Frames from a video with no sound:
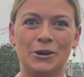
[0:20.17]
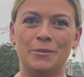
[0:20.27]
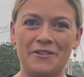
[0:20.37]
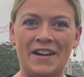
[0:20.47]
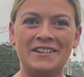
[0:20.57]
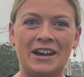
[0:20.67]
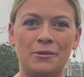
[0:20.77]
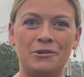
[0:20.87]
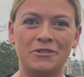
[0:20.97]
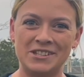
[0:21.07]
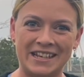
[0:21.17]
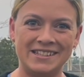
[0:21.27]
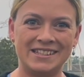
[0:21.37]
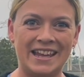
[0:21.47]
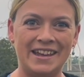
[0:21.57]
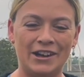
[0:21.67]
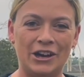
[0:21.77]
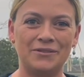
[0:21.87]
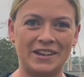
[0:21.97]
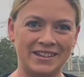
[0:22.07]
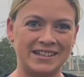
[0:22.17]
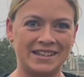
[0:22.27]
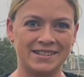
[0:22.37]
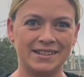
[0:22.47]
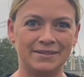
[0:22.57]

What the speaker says: We found out what Ros had to say after her test.